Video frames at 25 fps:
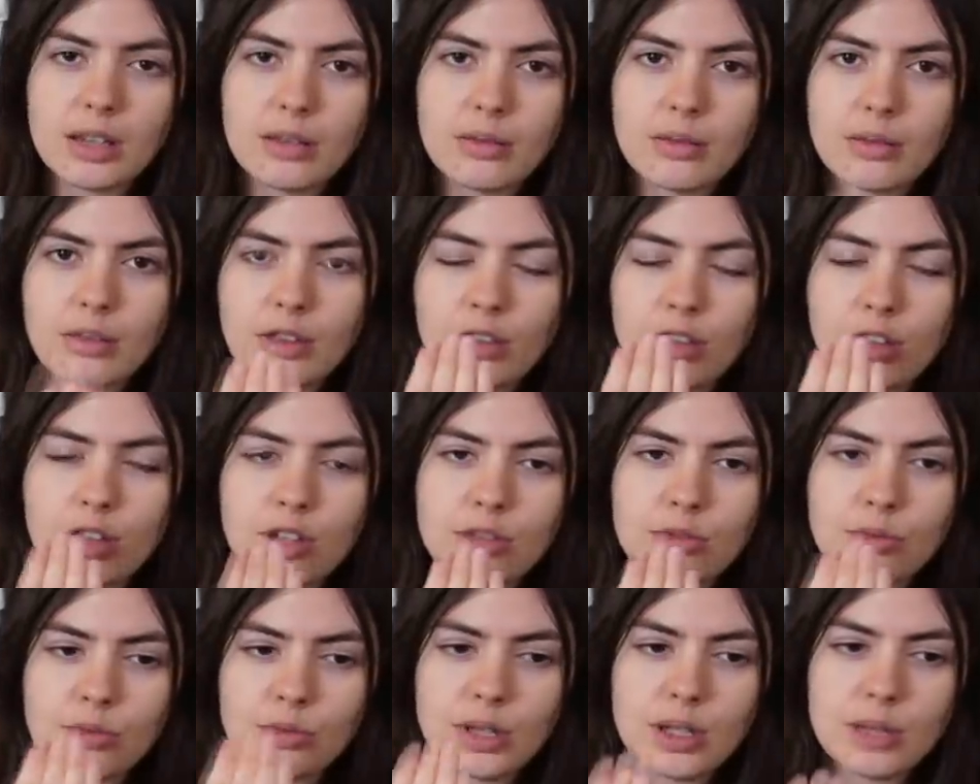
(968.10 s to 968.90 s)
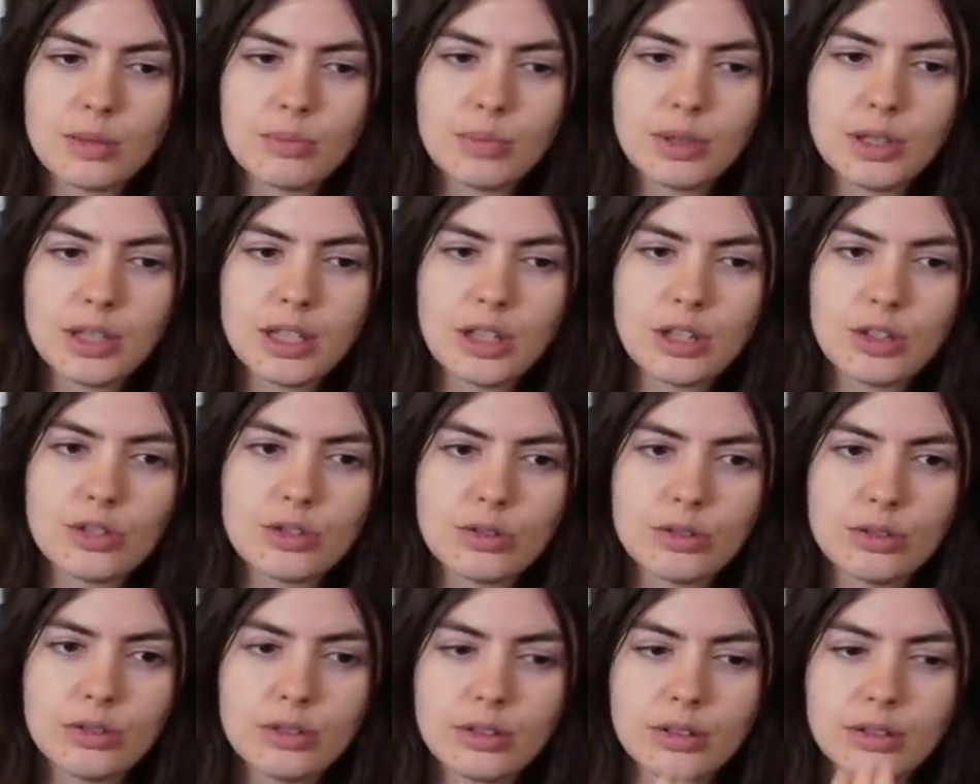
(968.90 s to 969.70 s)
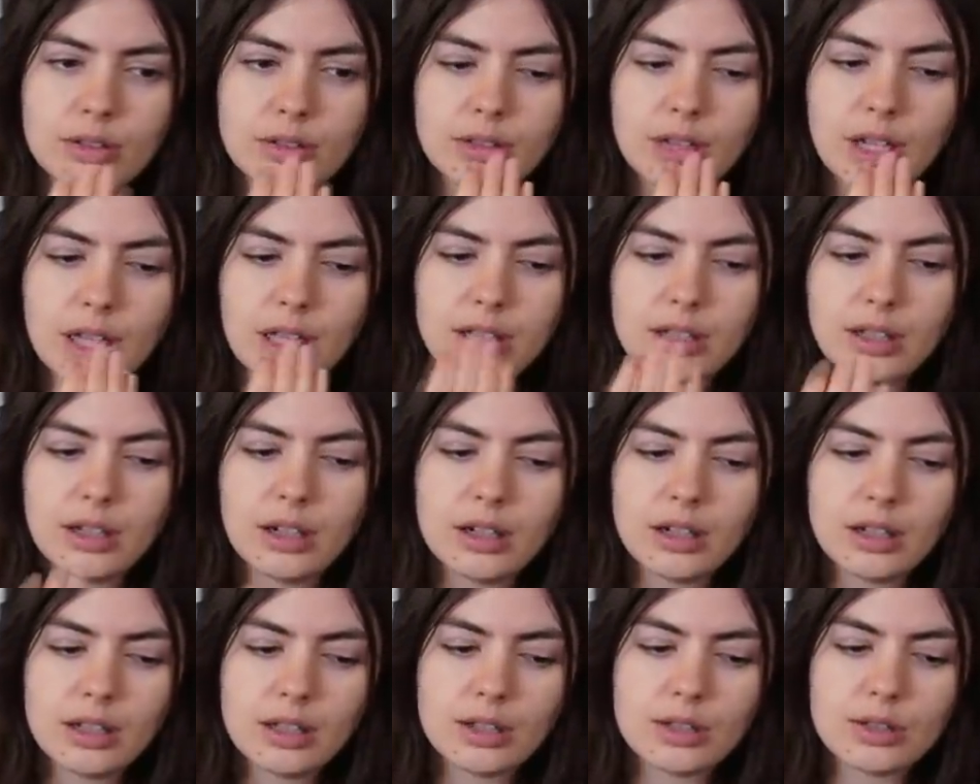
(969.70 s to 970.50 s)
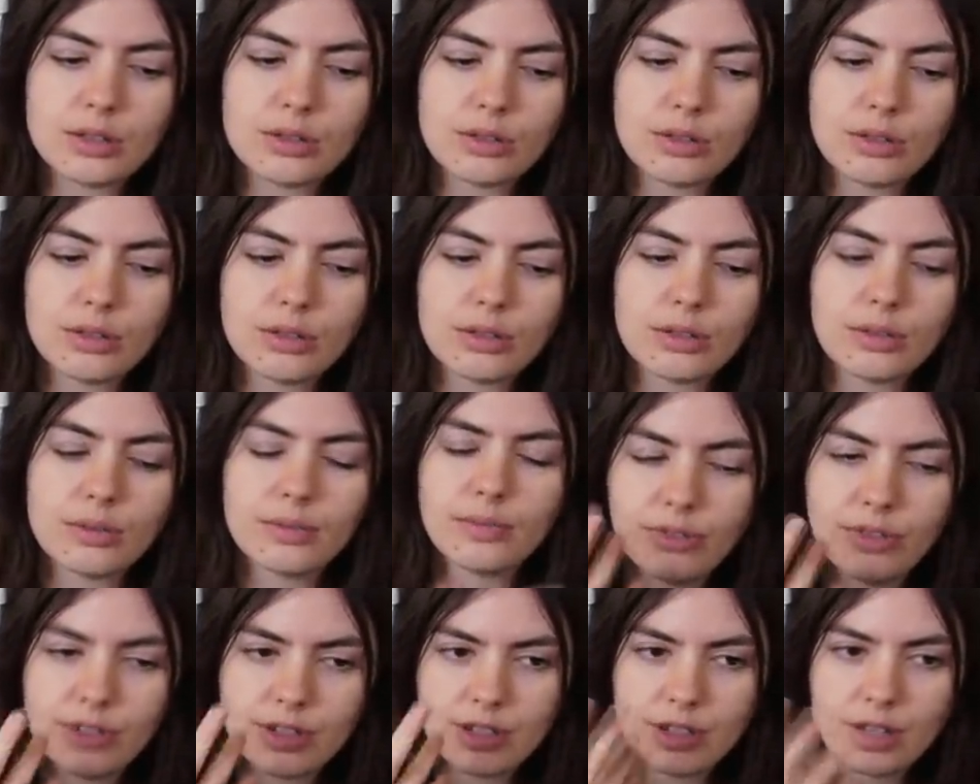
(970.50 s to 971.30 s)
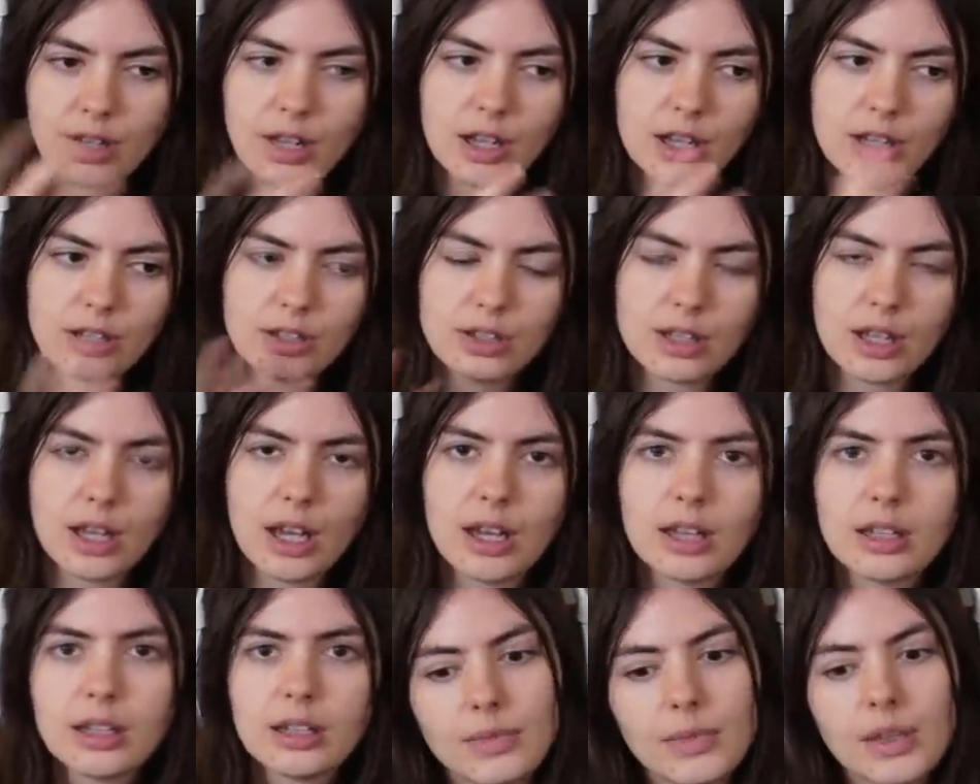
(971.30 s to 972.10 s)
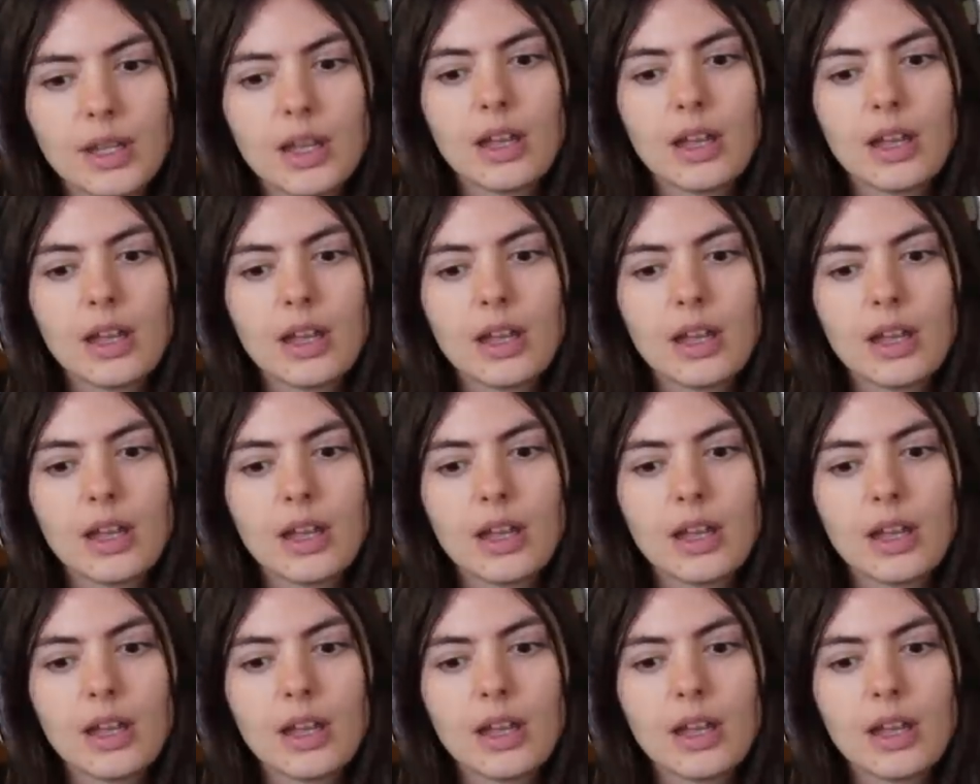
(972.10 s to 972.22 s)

the three potential identities or facades that